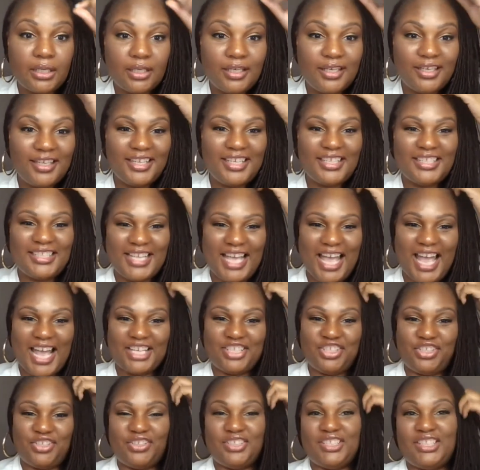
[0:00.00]
It's
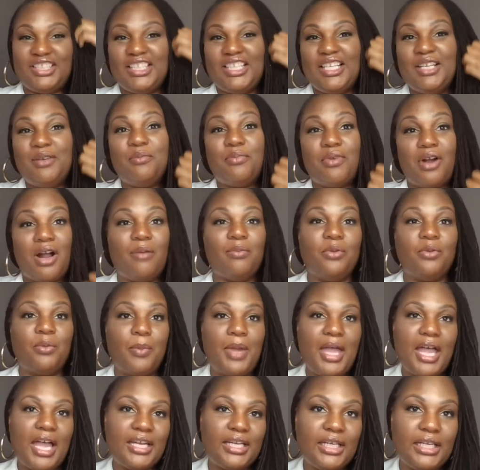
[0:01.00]
actually
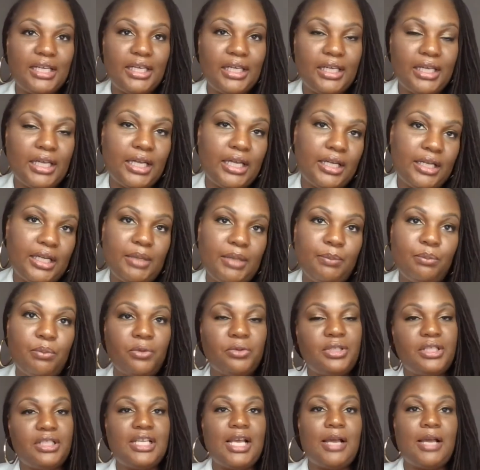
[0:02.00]
problematic, and
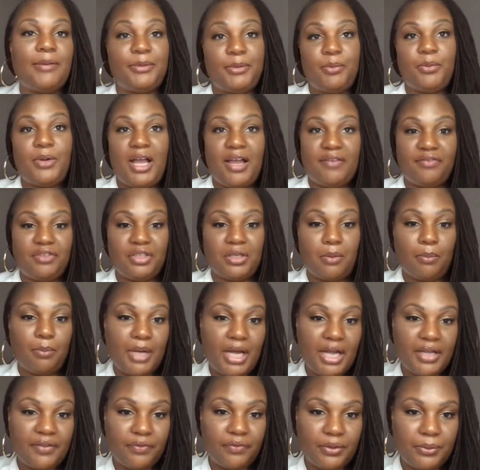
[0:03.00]
most of the times people have to
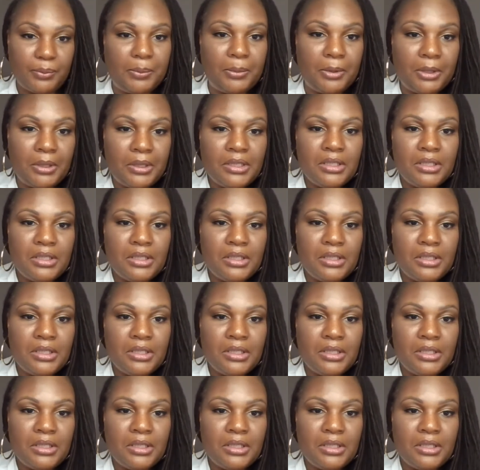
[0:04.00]
combine them.